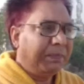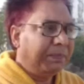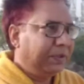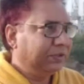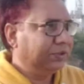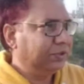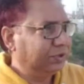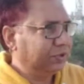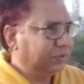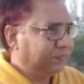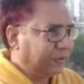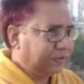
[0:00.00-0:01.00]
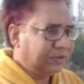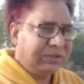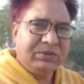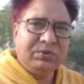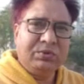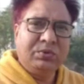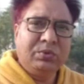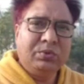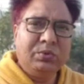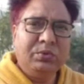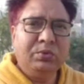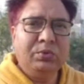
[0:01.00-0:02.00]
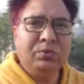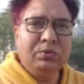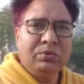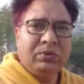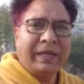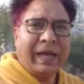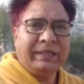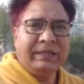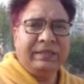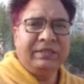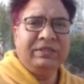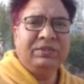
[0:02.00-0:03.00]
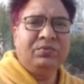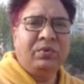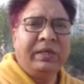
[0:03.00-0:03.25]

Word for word: apertures first into two categories.